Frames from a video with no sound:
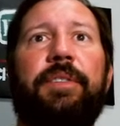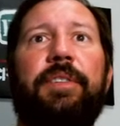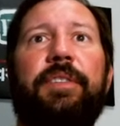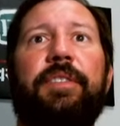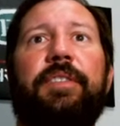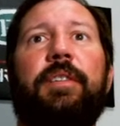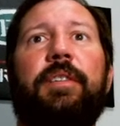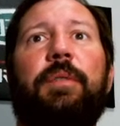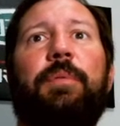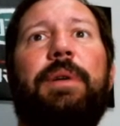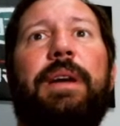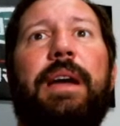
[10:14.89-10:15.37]
and
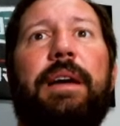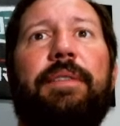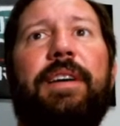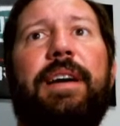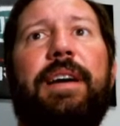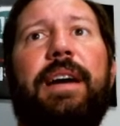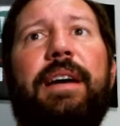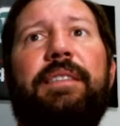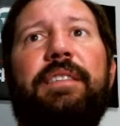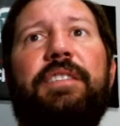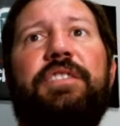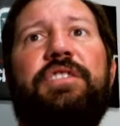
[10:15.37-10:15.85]
so we
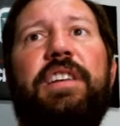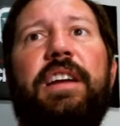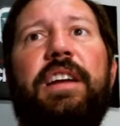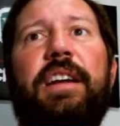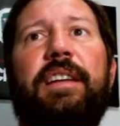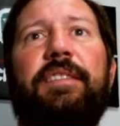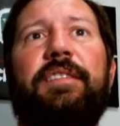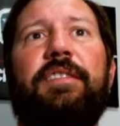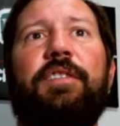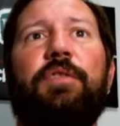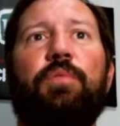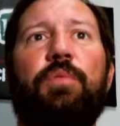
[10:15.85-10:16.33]
haven't had the
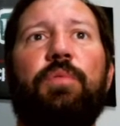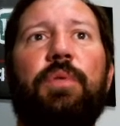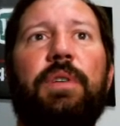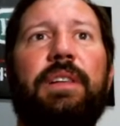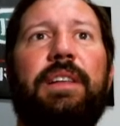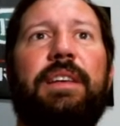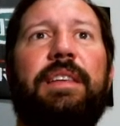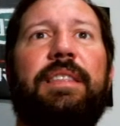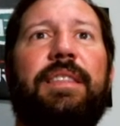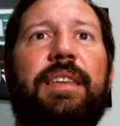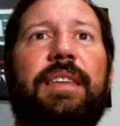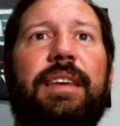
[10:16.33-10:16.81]
chance to
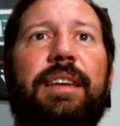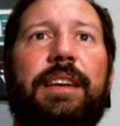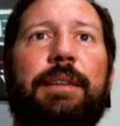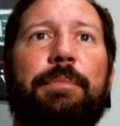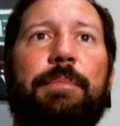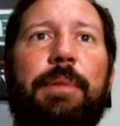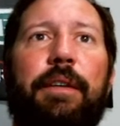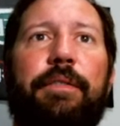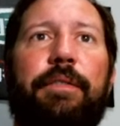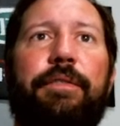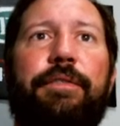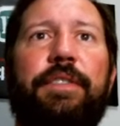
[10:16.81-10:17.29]
really think
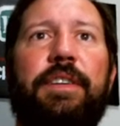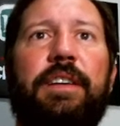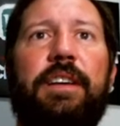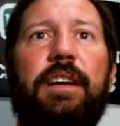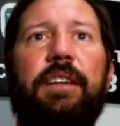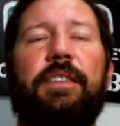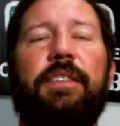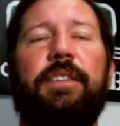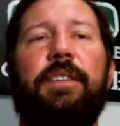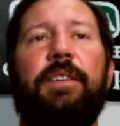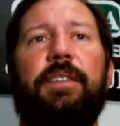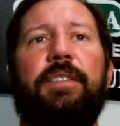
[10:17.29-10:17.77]
about
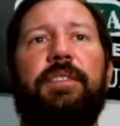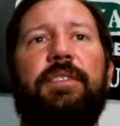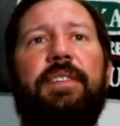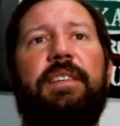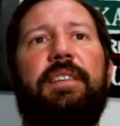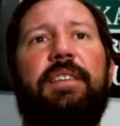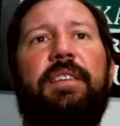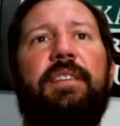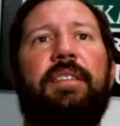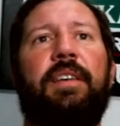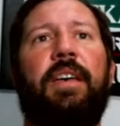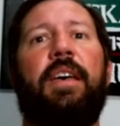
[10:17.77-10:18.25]
fiat
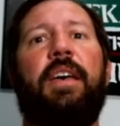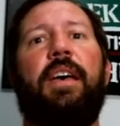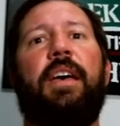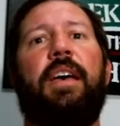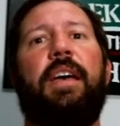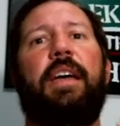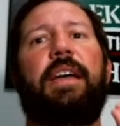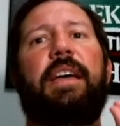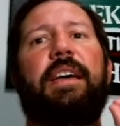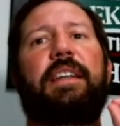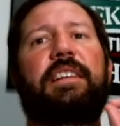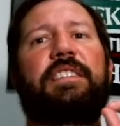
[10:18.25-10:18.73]
currency,
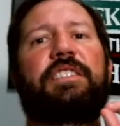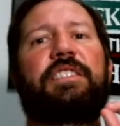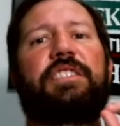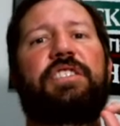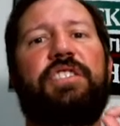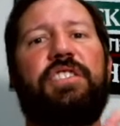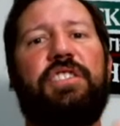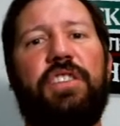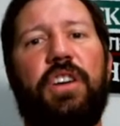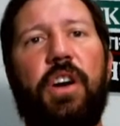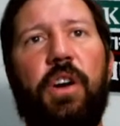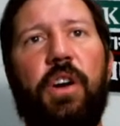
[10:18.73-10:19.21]
and it
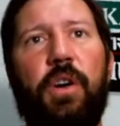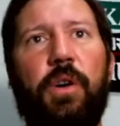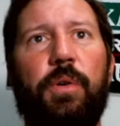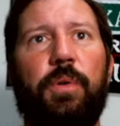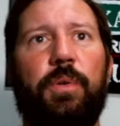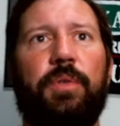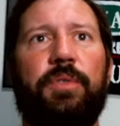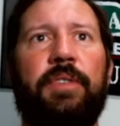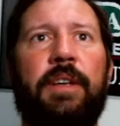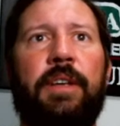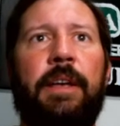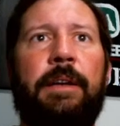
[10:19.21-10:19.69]

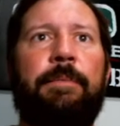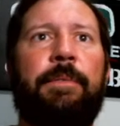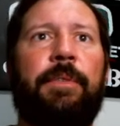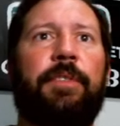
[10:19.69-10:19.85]
shows.